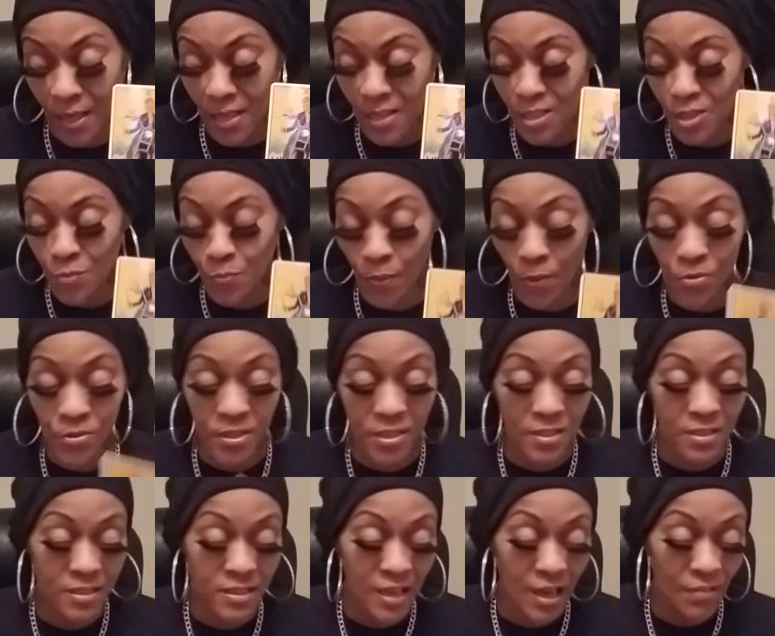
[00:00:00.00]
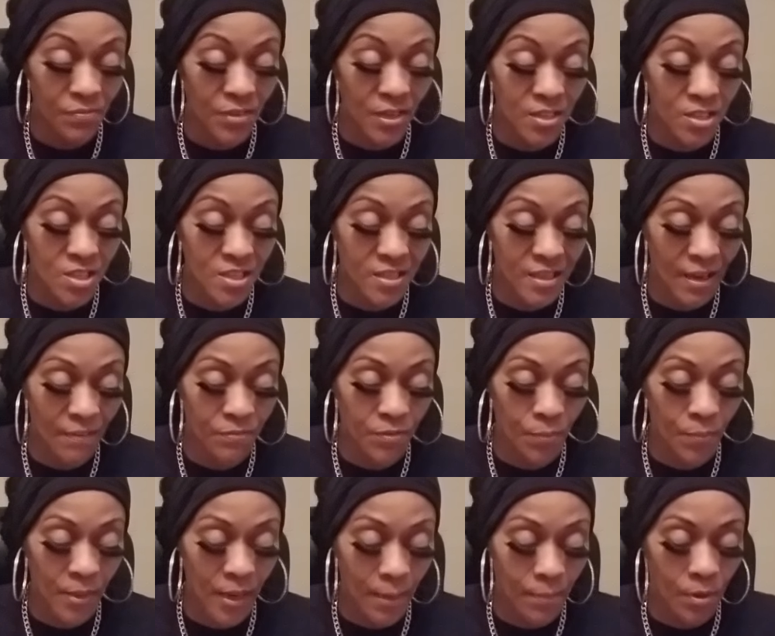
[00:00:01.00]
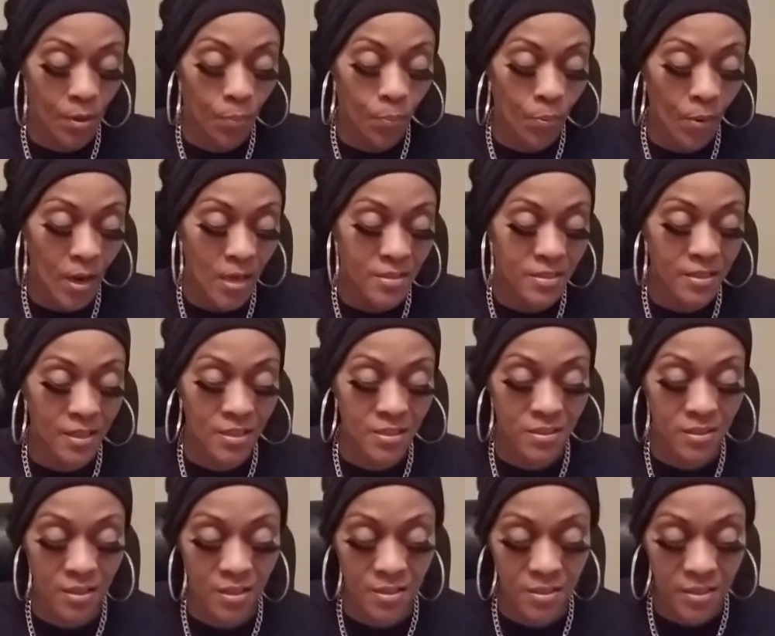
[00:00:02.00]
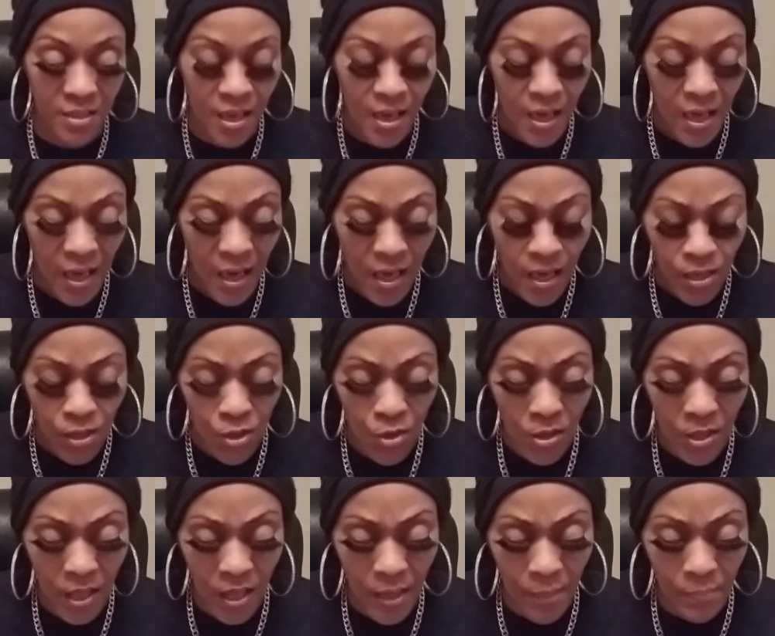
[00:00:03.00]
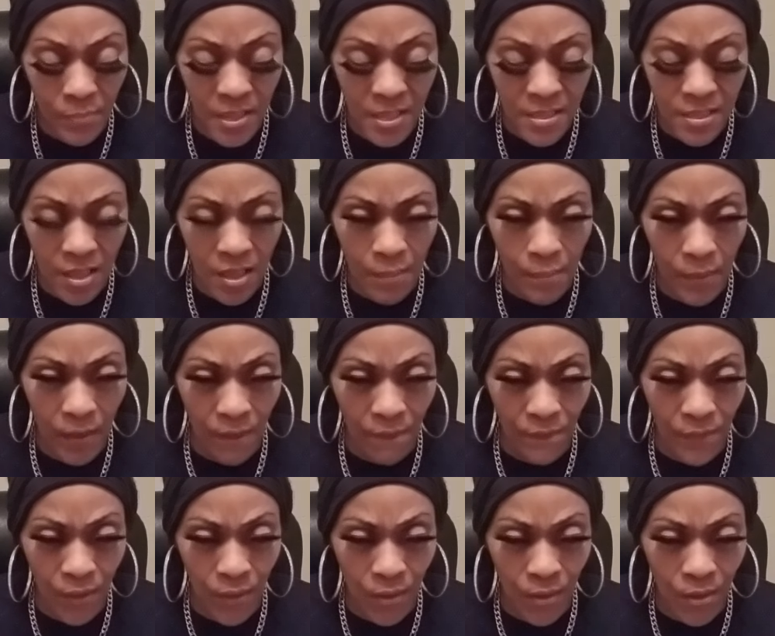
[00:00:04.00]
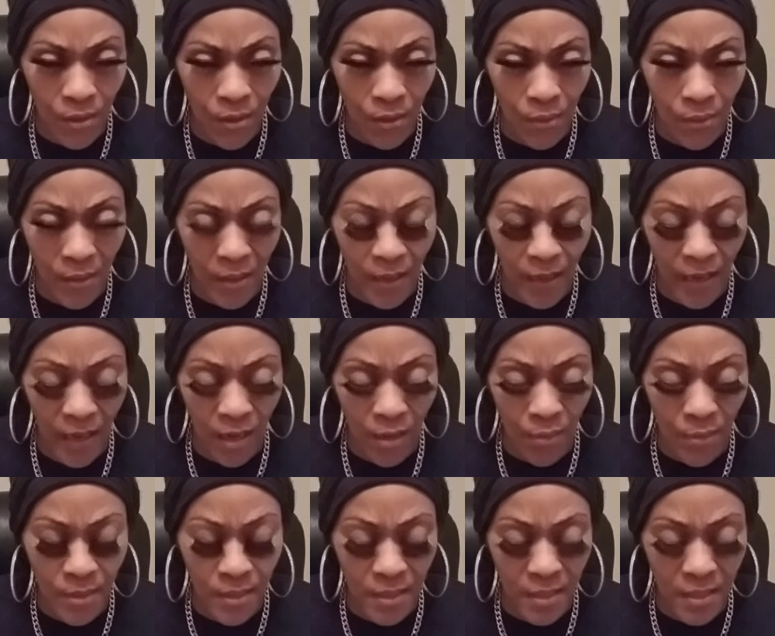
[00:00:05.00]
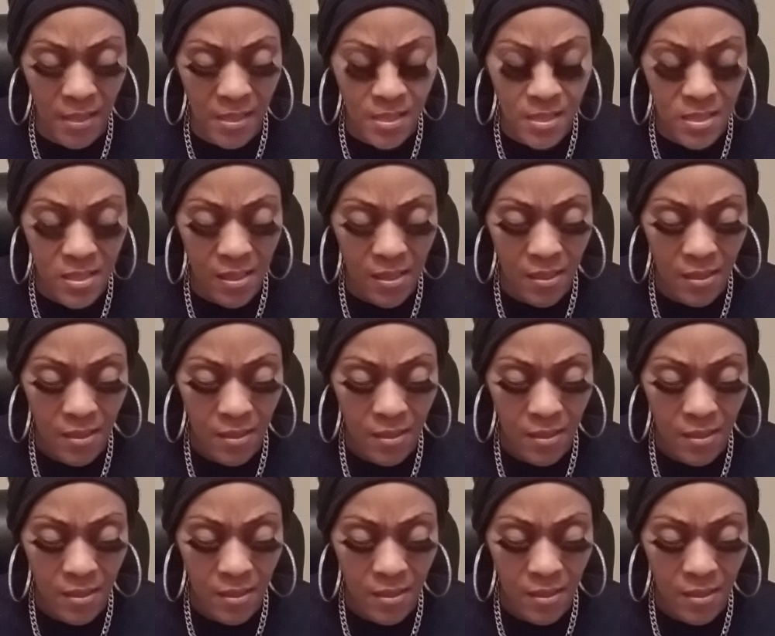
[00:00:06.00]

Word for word: in this person's death. They just have to be able to process this. You could this could be a Virgo, a Aries,